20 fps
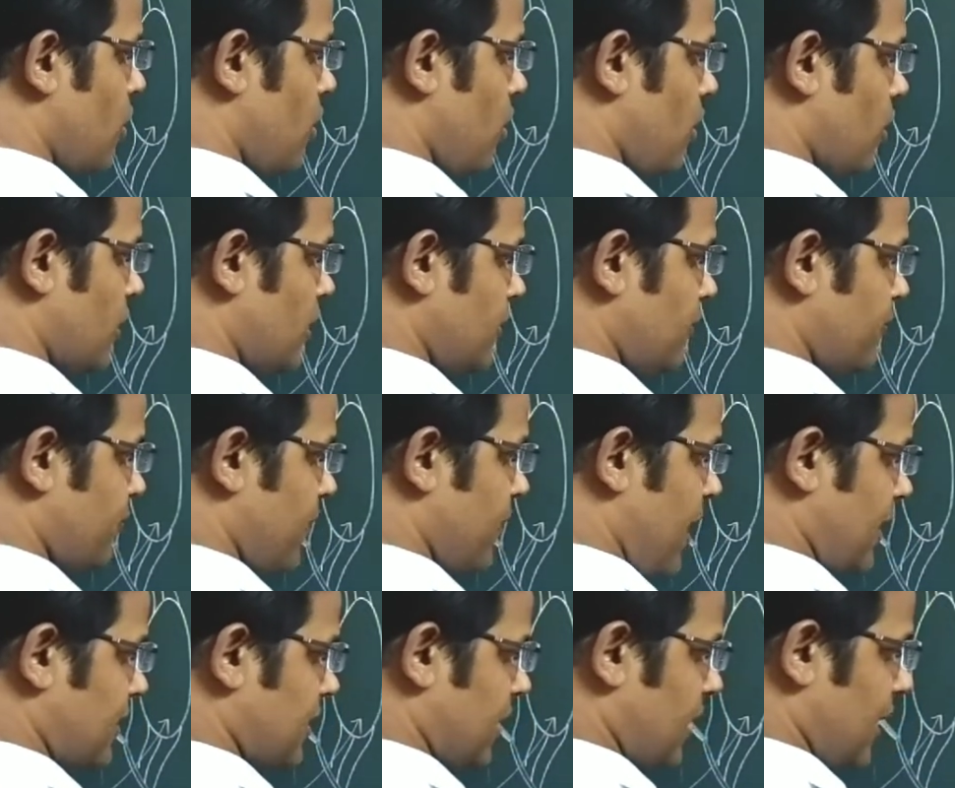or in
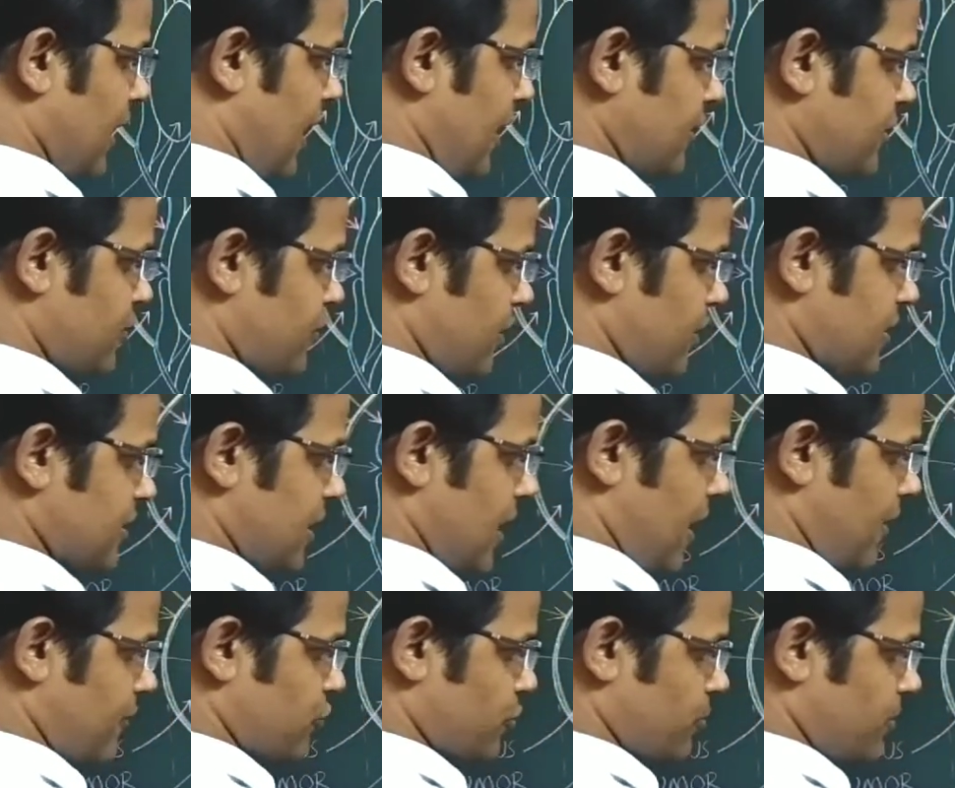fact the light rays
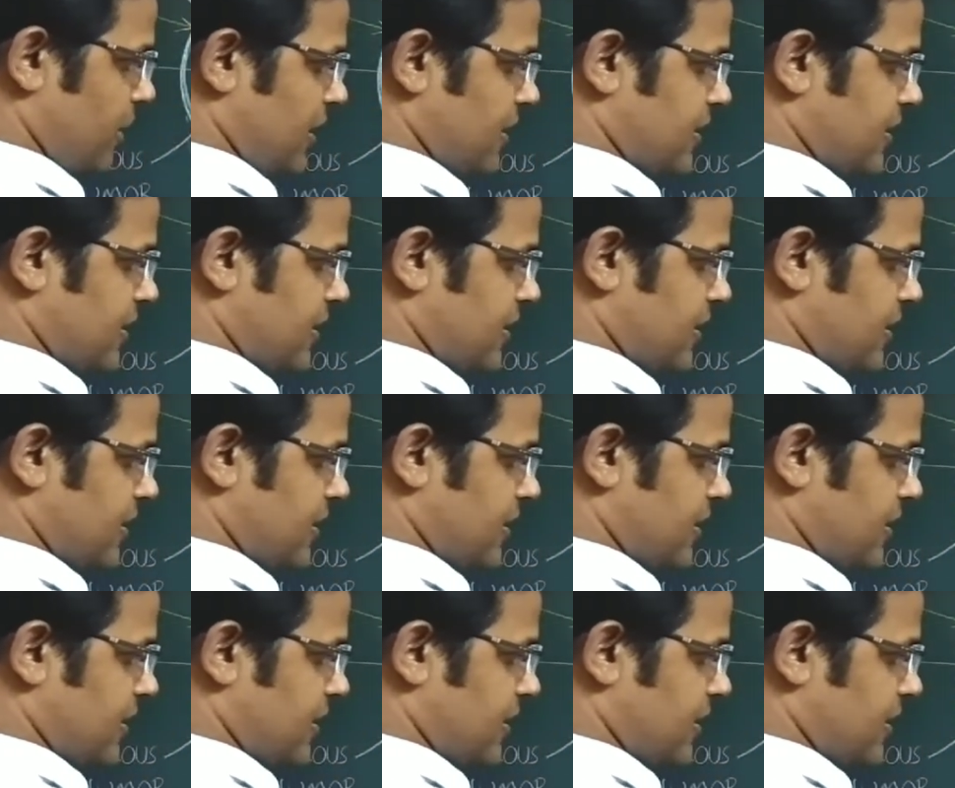have to be